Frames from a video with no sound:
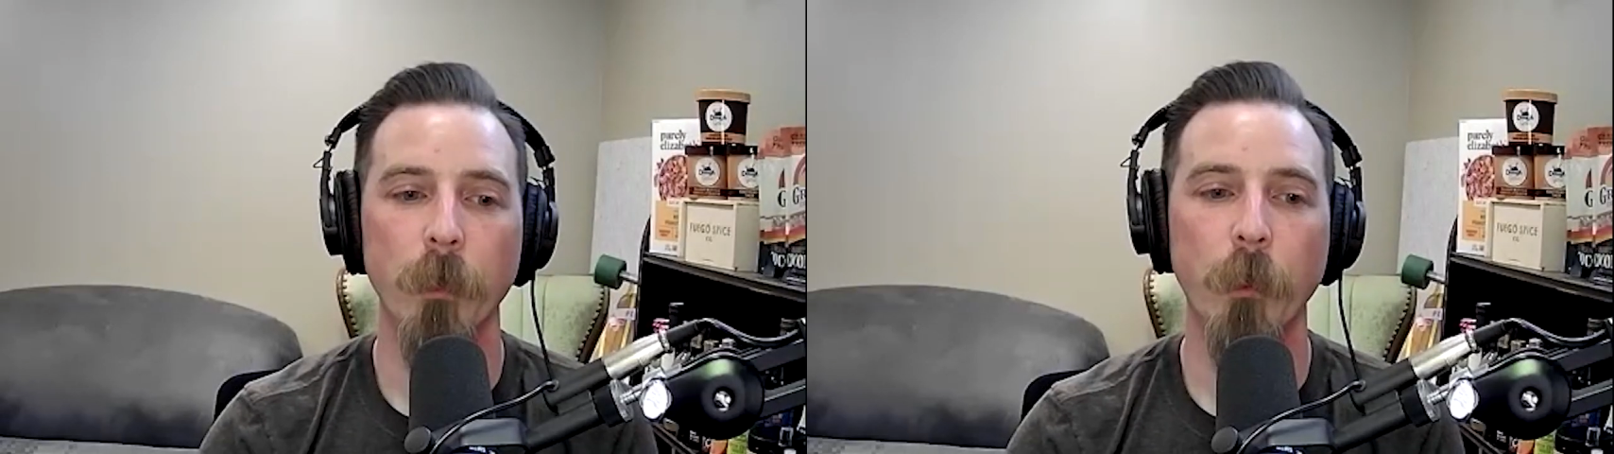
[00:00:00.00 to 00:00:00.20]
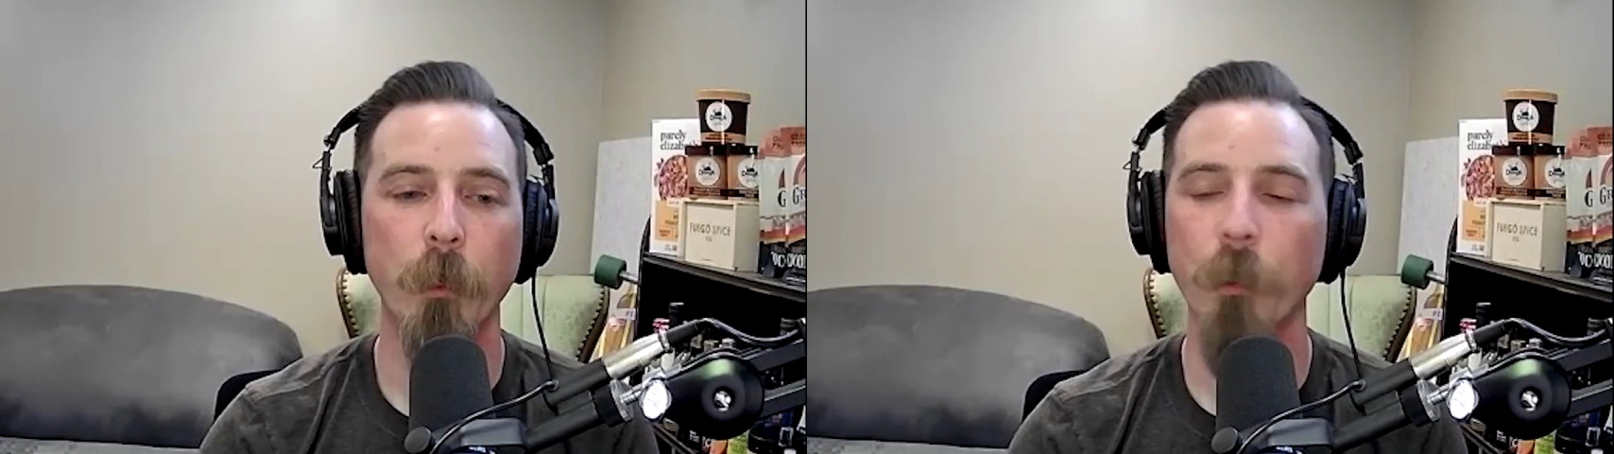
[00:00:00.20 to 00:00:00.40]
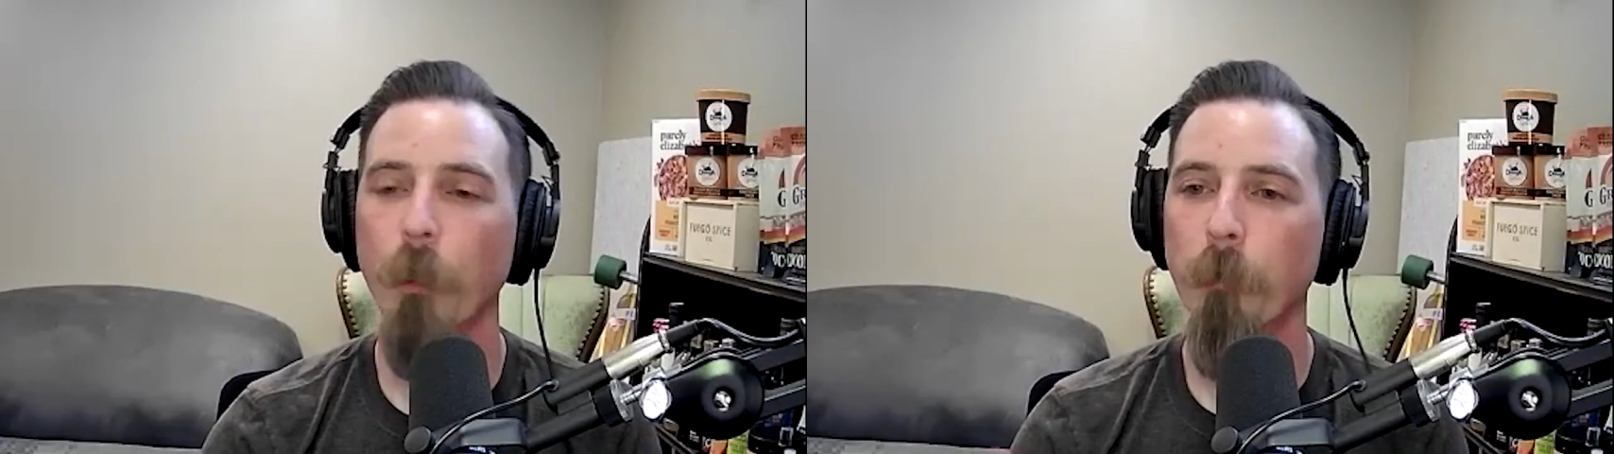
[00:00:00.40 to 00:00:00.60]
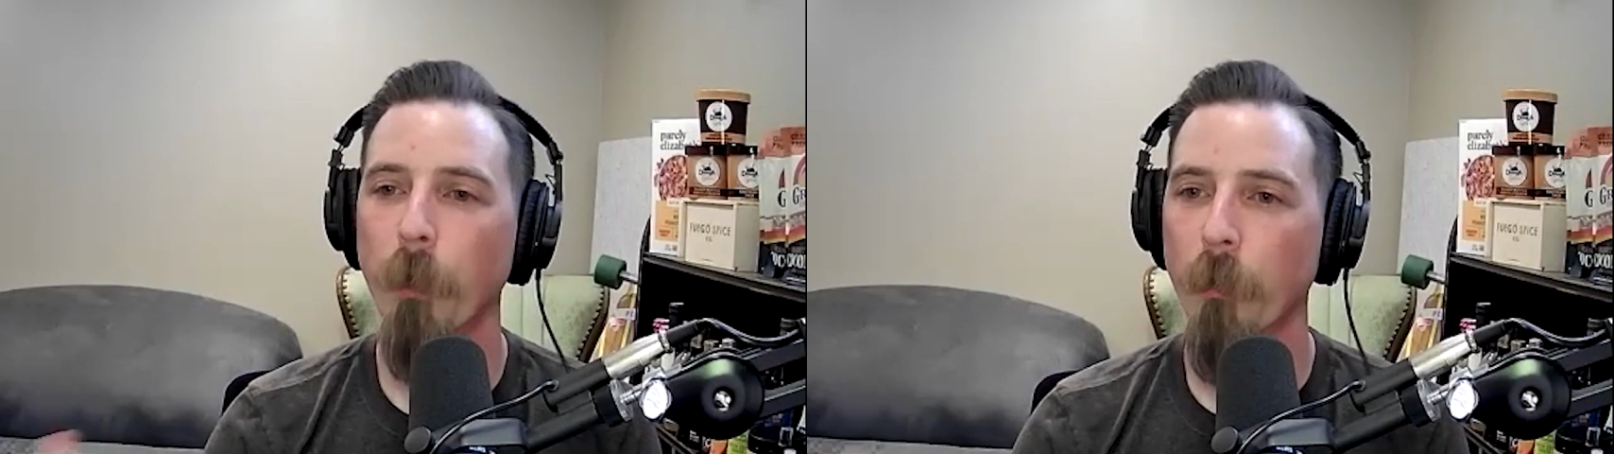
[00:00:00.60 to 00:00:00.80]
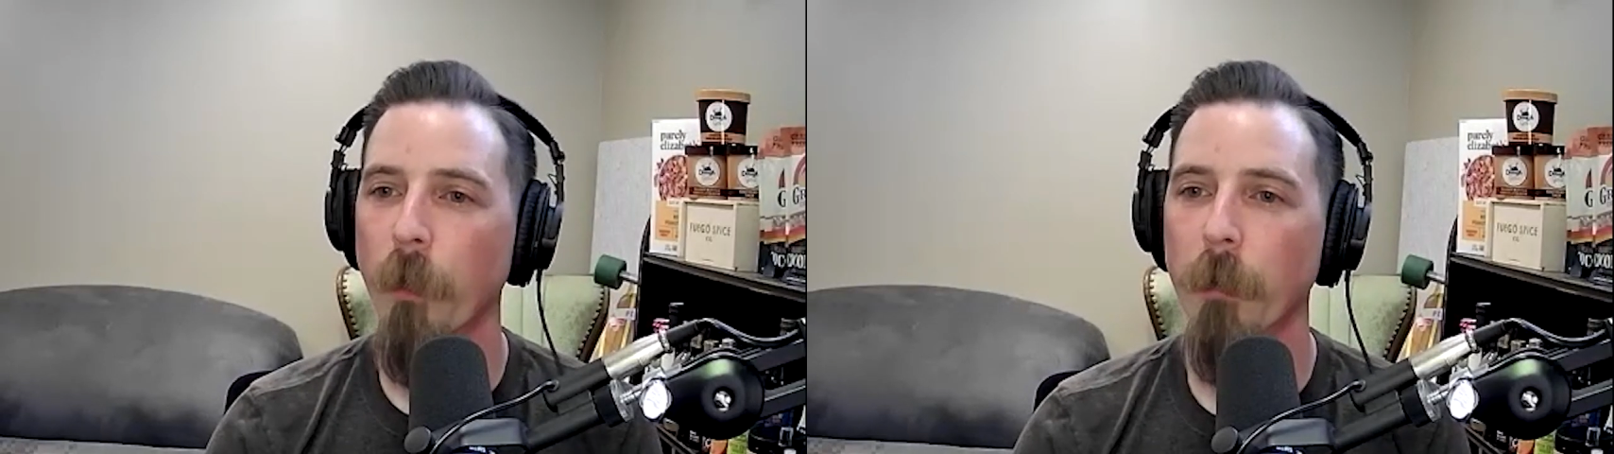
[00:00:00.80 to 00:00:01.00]
You can do a
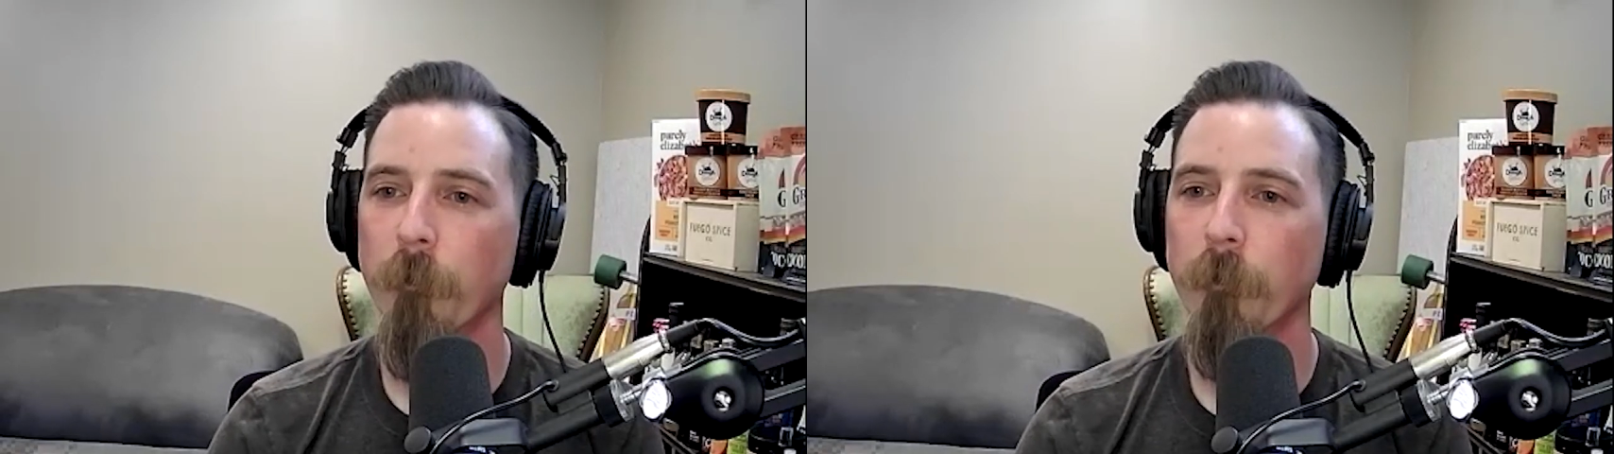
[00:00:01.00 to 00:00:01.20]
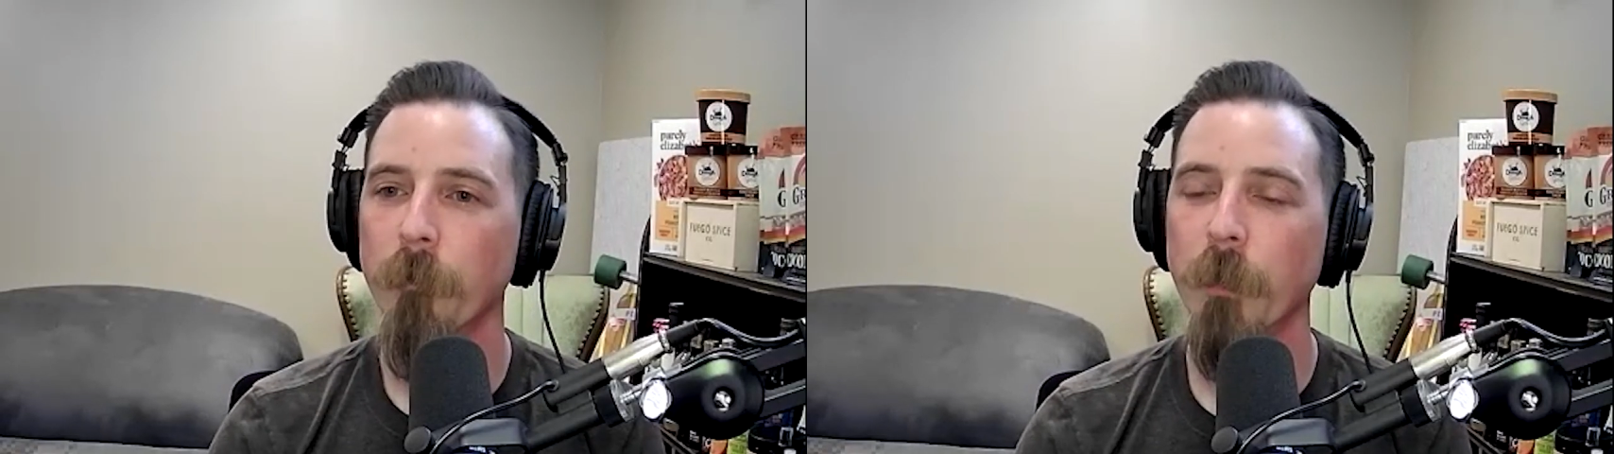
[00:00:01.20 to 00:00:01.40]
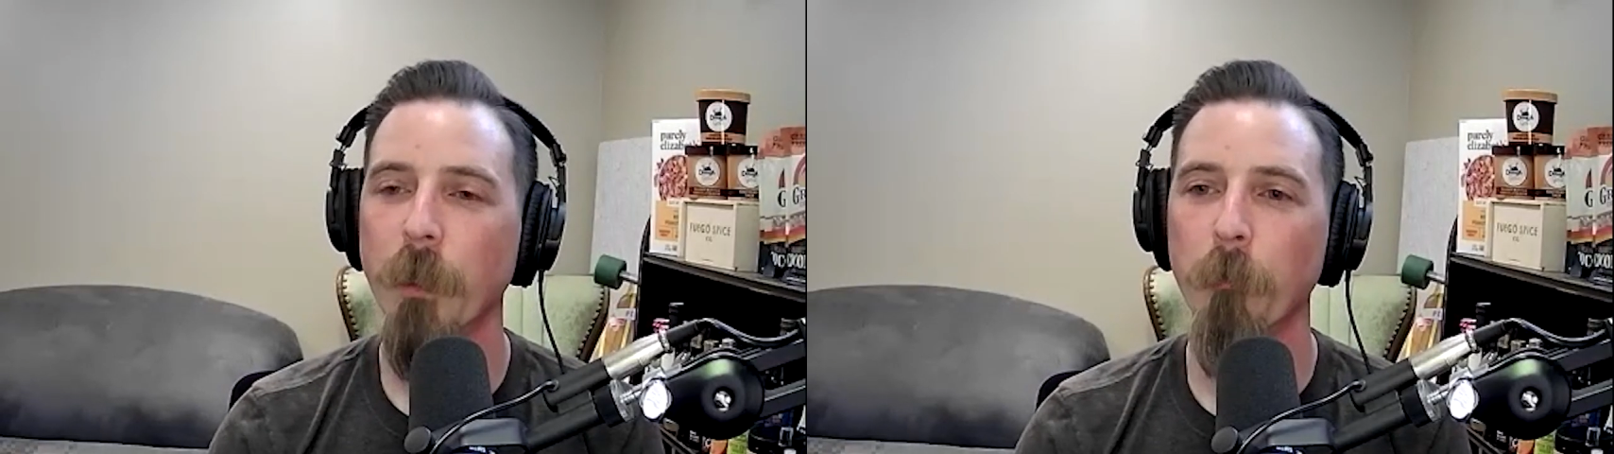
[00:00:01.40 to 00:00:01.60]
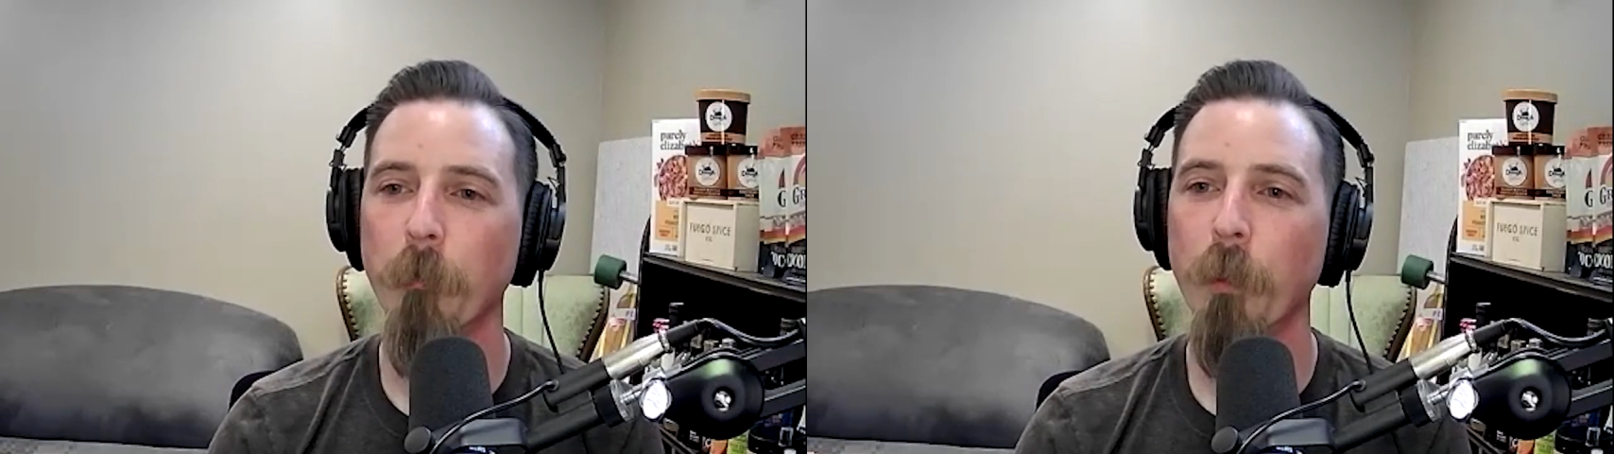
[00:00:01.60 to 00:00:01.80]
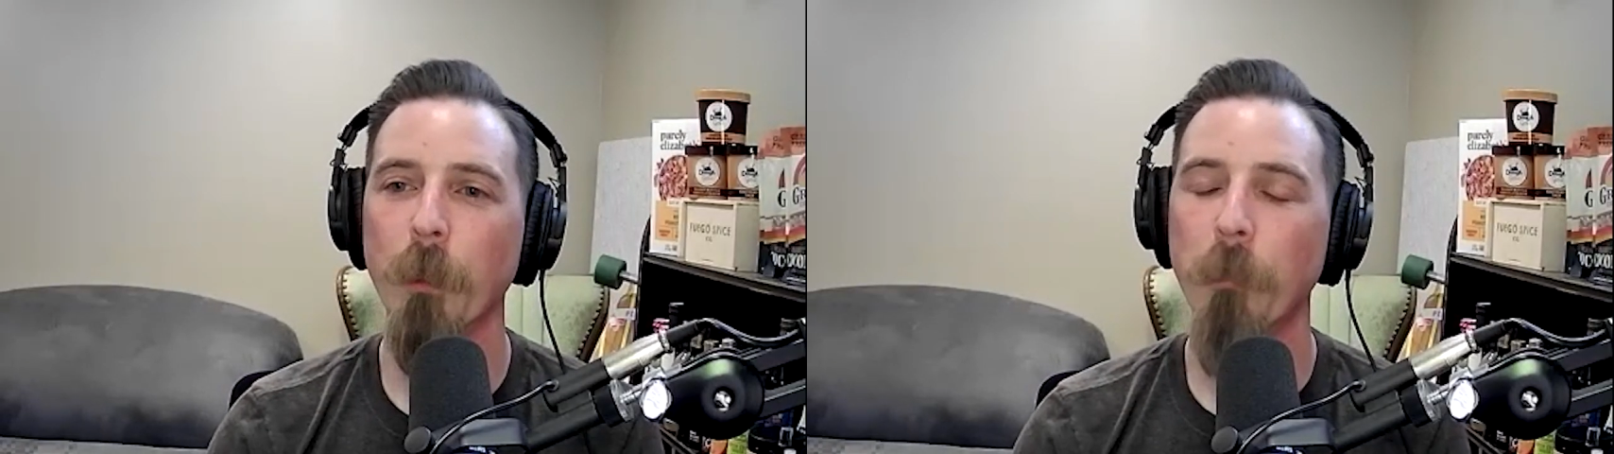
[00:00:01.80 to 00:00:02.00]
program, you can put